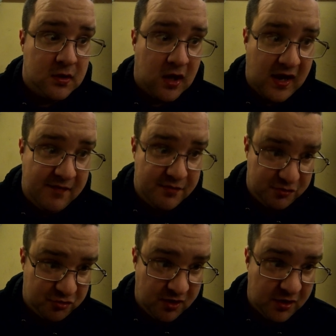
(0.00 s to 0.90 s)
I've
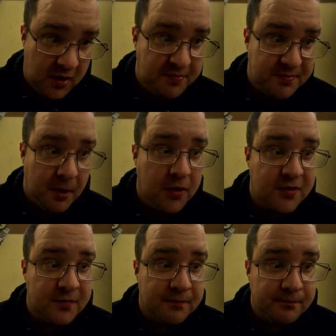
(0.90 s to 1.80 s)
tried HubSpot,
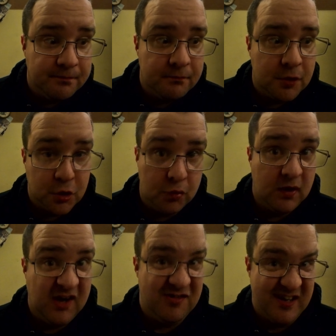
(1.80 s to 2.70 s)
who
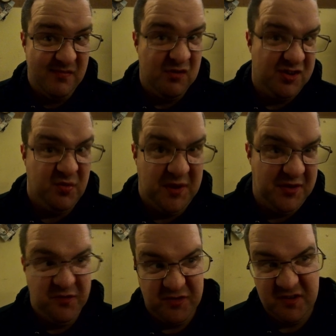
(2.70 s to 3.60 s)
actually was the one
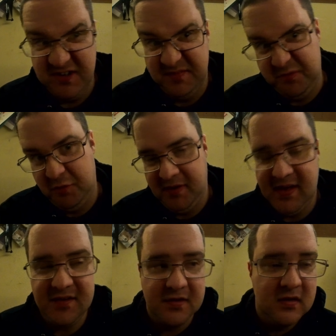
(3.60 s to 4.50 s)
who's kind of doing
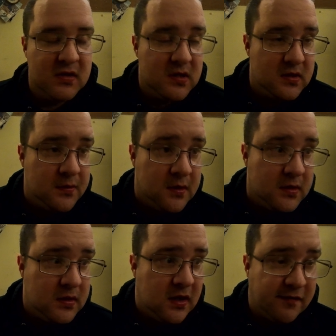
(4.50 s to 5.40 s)
it.
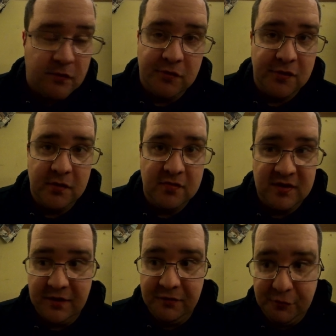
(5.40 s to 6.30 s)
I've also used
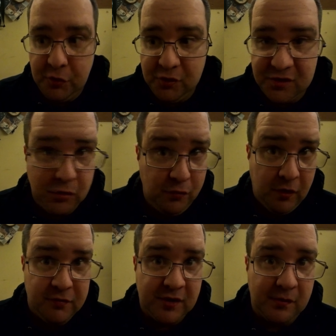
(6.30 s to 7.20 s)
Salesforce and all
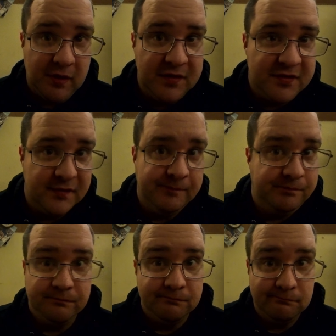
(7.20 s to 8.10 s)
those other ones.
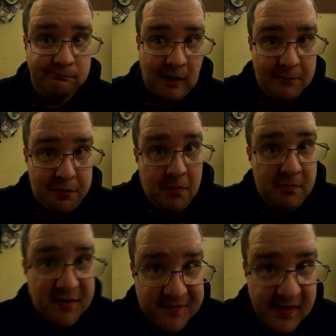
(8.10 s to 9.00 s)
Problem
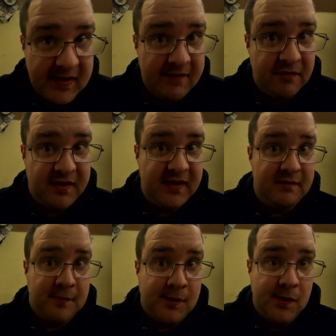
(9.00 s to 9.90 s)
is, they never did
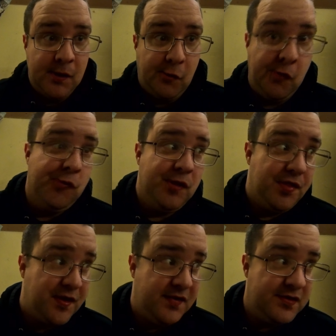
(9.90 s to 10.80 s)
all the
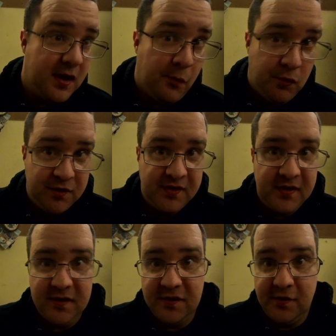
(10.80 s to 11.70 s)
things that I wanted
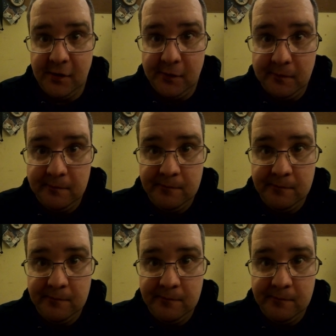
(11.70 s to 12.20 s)
it to do.